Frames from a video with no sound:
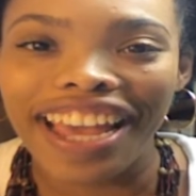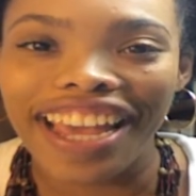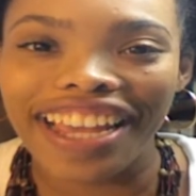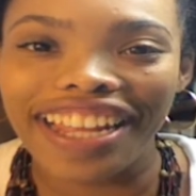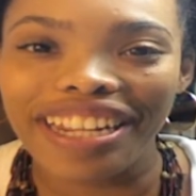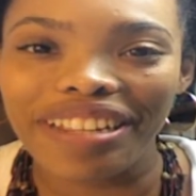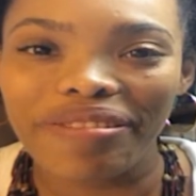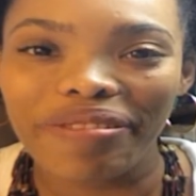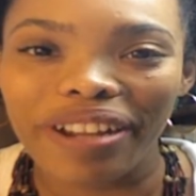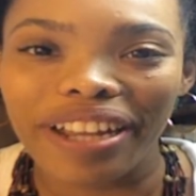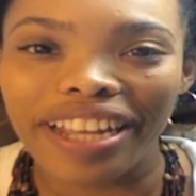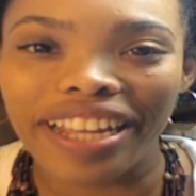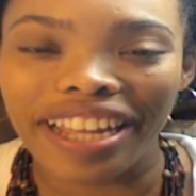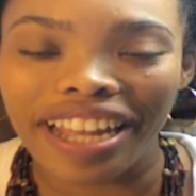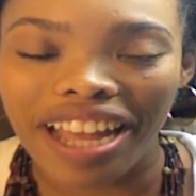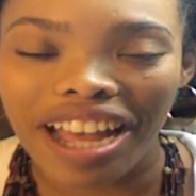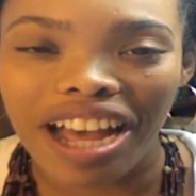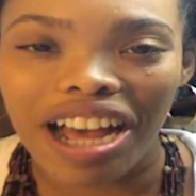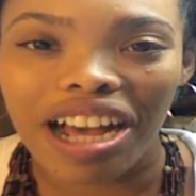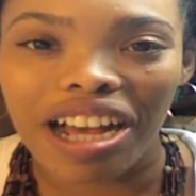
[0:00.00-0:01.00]
Anyway,
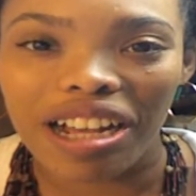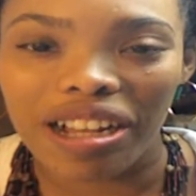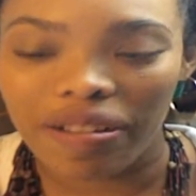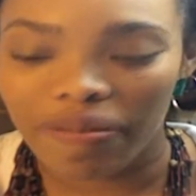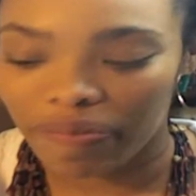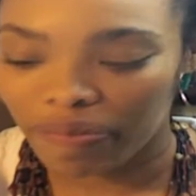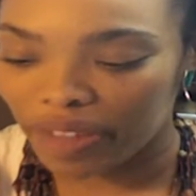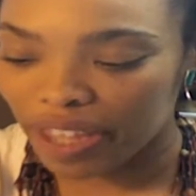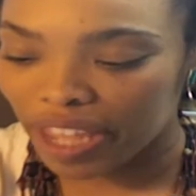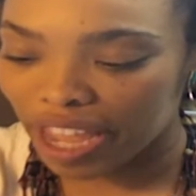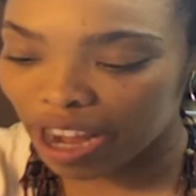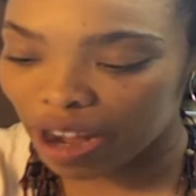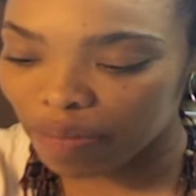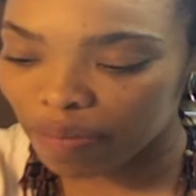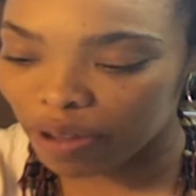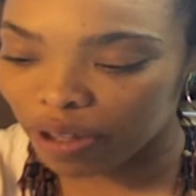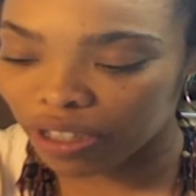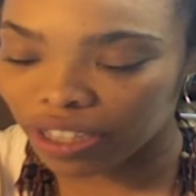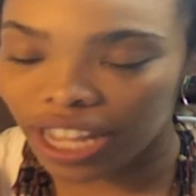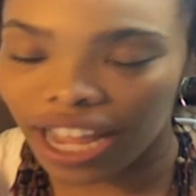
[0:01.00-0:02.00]
Hair
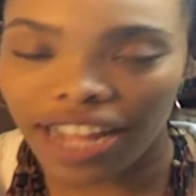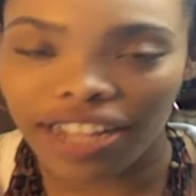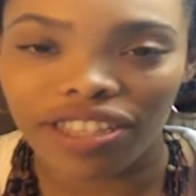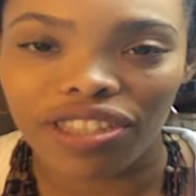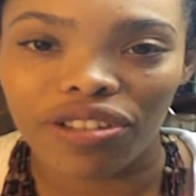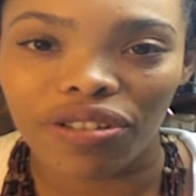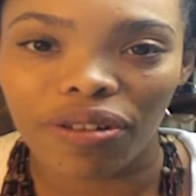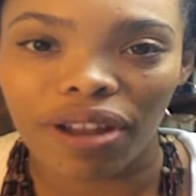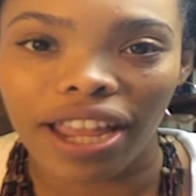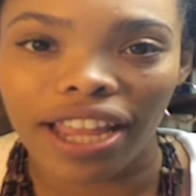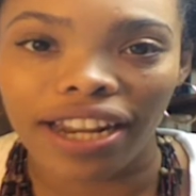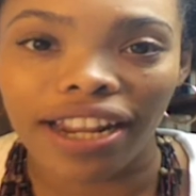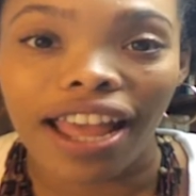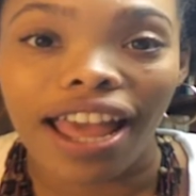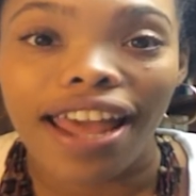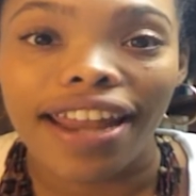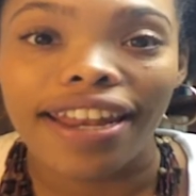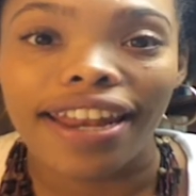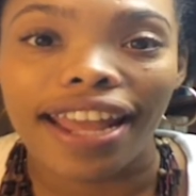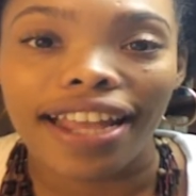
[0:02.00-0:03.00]
Milk Lite's great.
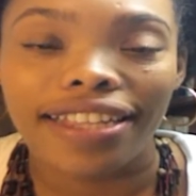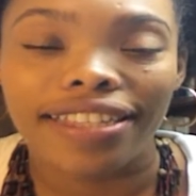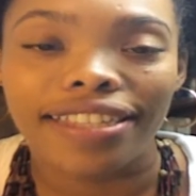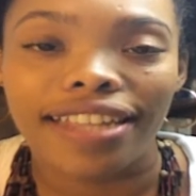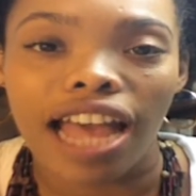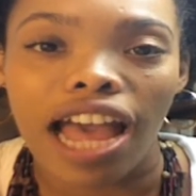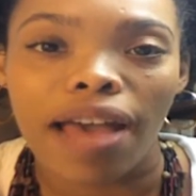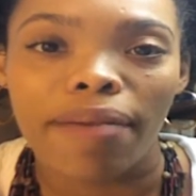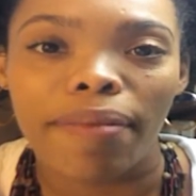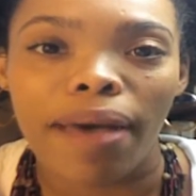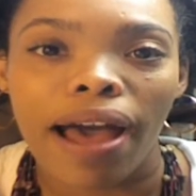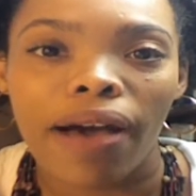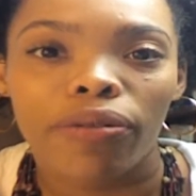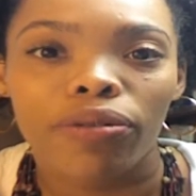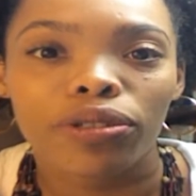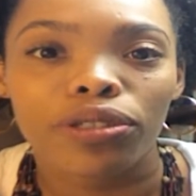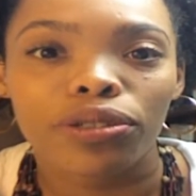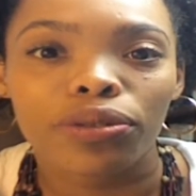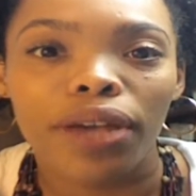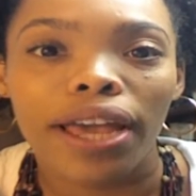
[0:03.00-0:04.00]
Next time I
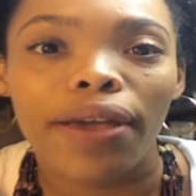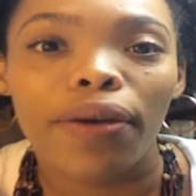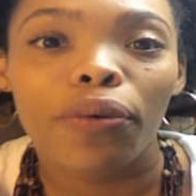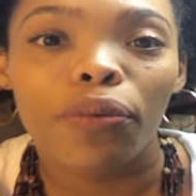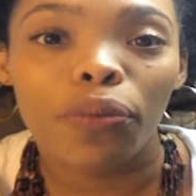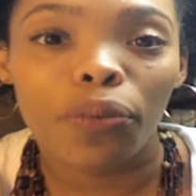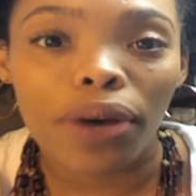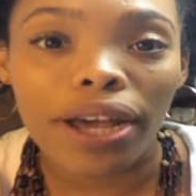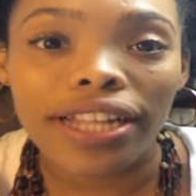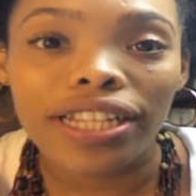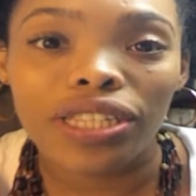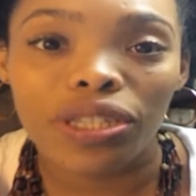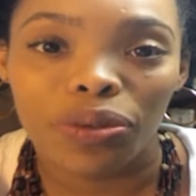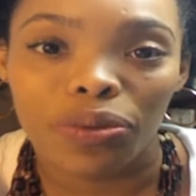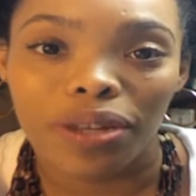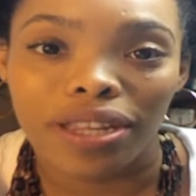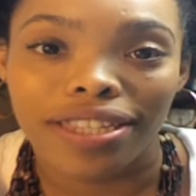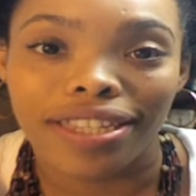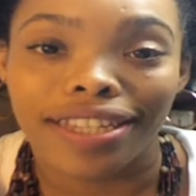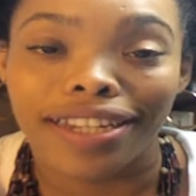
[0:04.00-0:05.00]
will do a wet
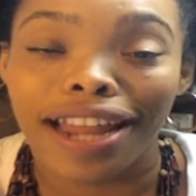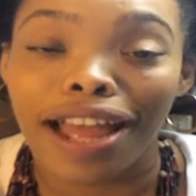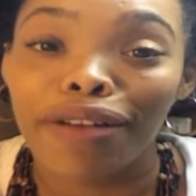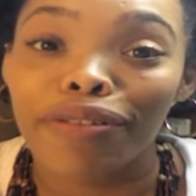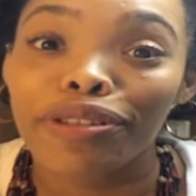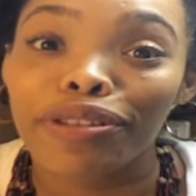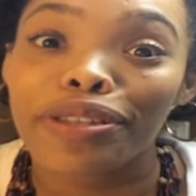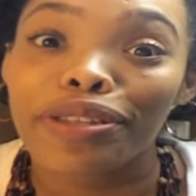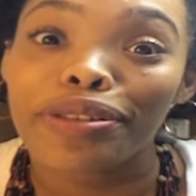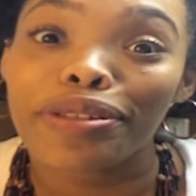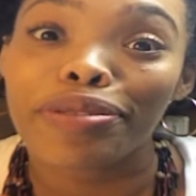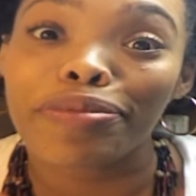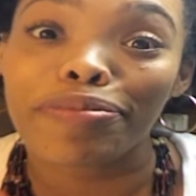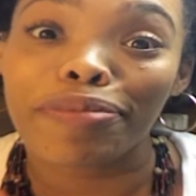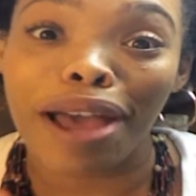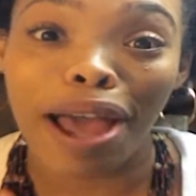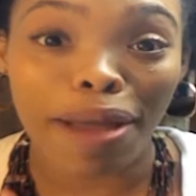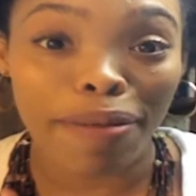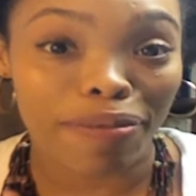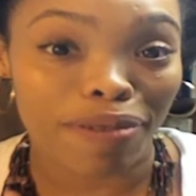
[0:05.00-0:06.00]
twist, and I will use
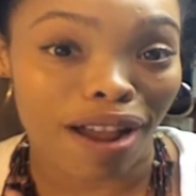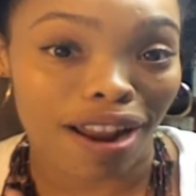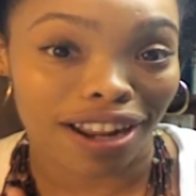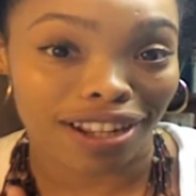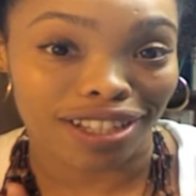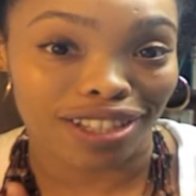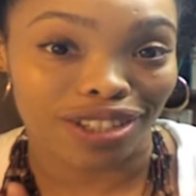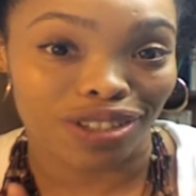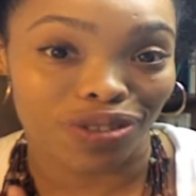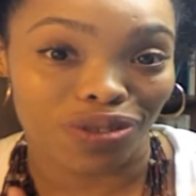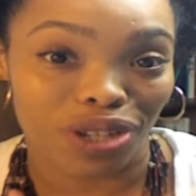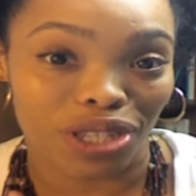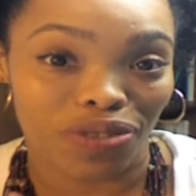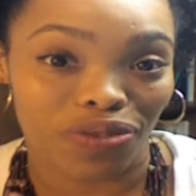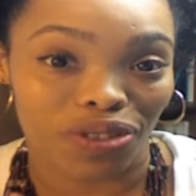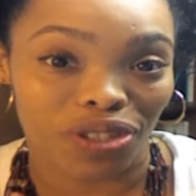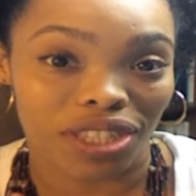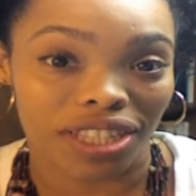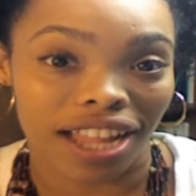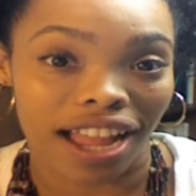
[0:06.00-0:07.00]
my product of choice
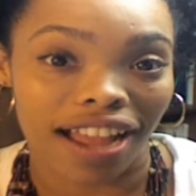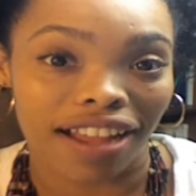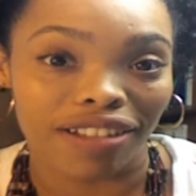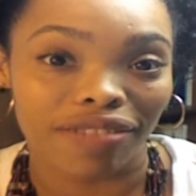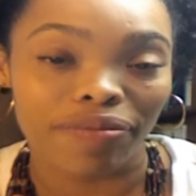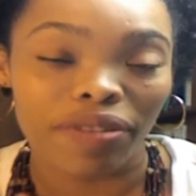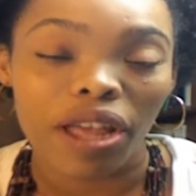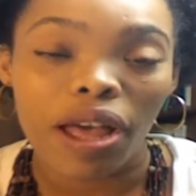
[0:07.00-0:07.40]
for style.